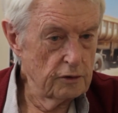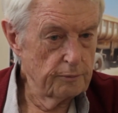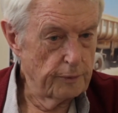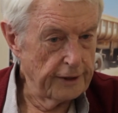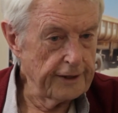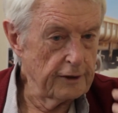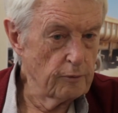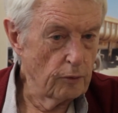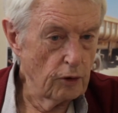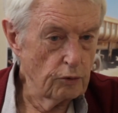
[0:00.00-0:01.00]
bring in
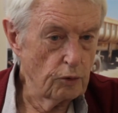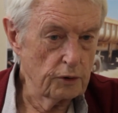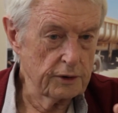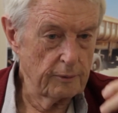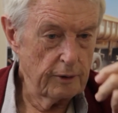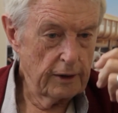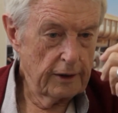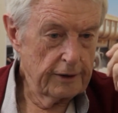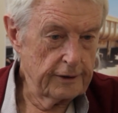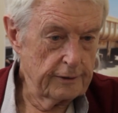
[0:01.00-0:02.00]
more water,
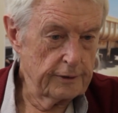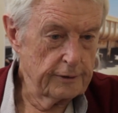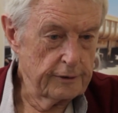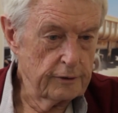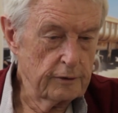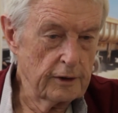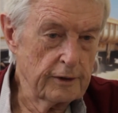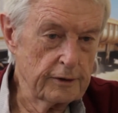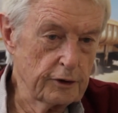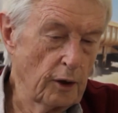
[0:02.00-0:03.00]

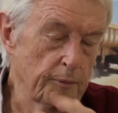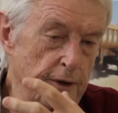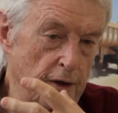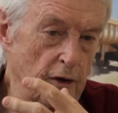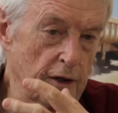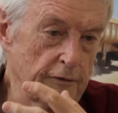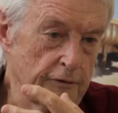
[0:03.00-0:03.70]
stop the rolling